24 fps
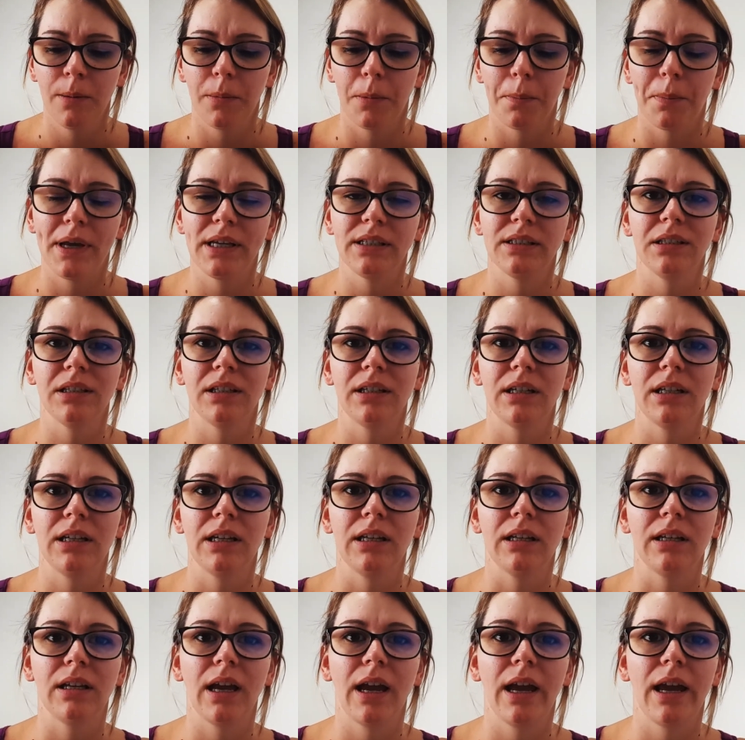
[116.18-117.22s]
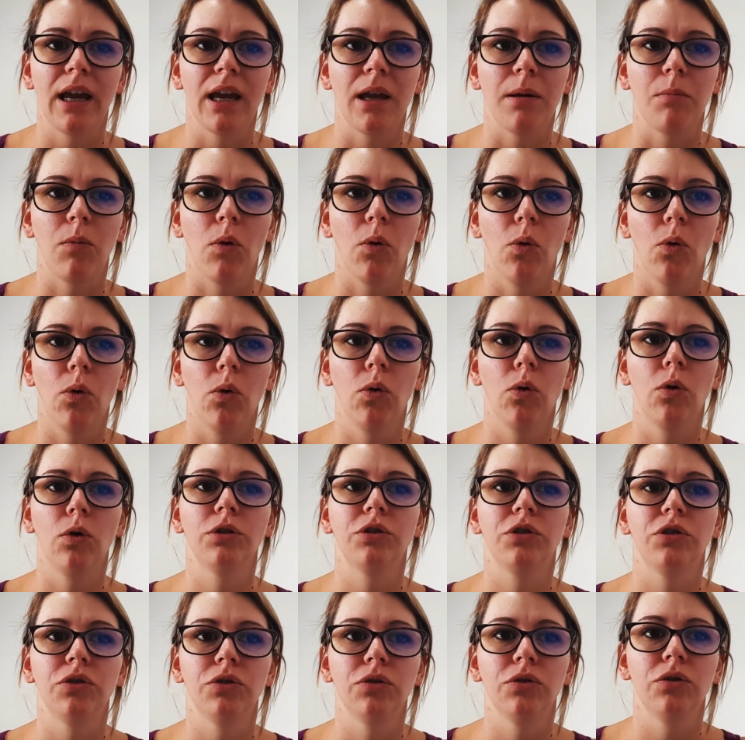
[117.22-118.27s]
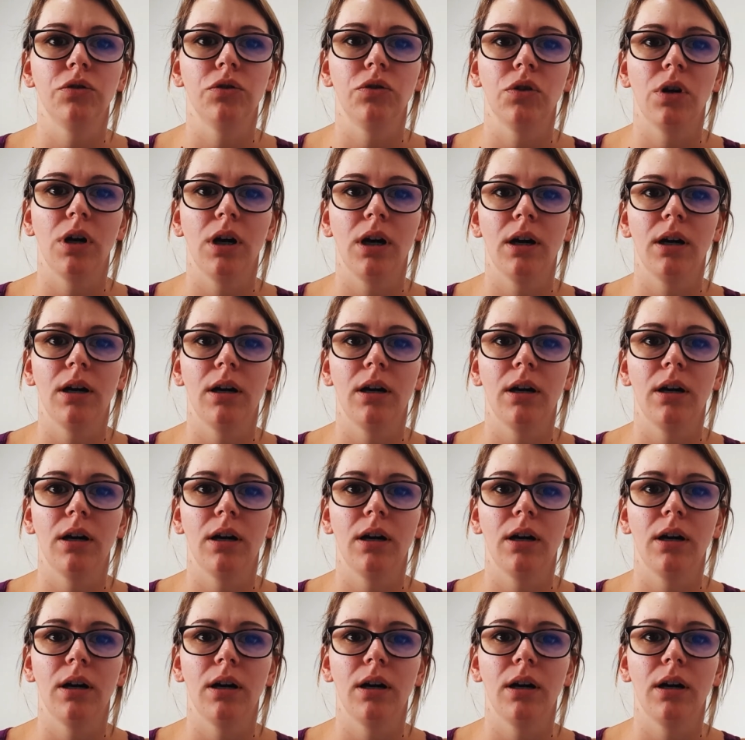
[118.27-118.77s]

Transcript: but basically it came all to